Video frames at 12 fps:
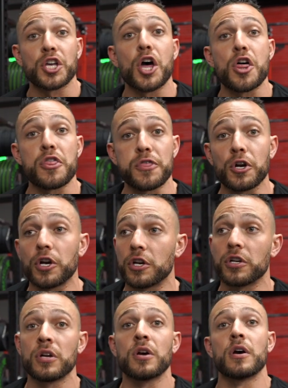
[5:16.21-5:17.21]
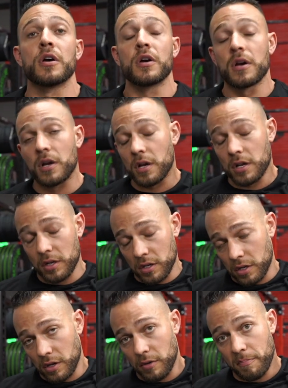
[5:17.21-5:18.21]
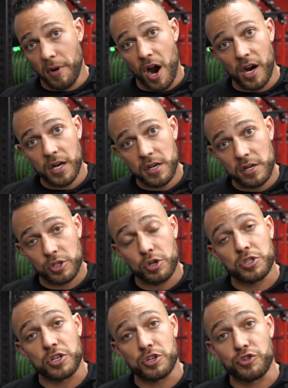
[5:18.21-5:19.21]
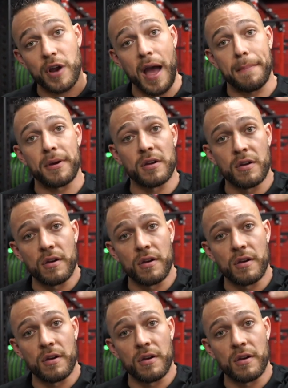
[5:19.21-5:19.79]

Third, bar goes on your trap.